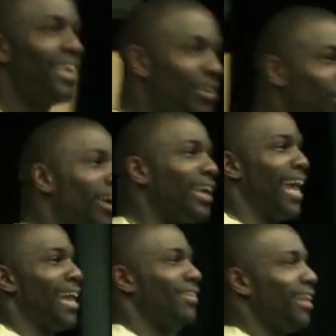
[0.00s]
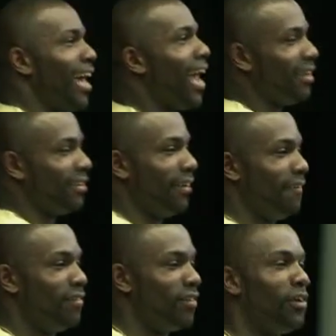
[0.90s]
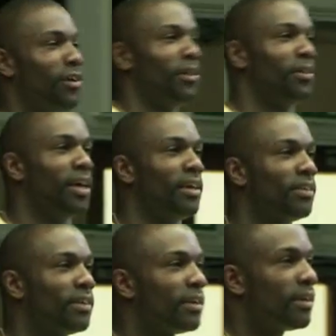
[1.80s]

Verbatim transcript: You're trying to get into their heads, so you do this.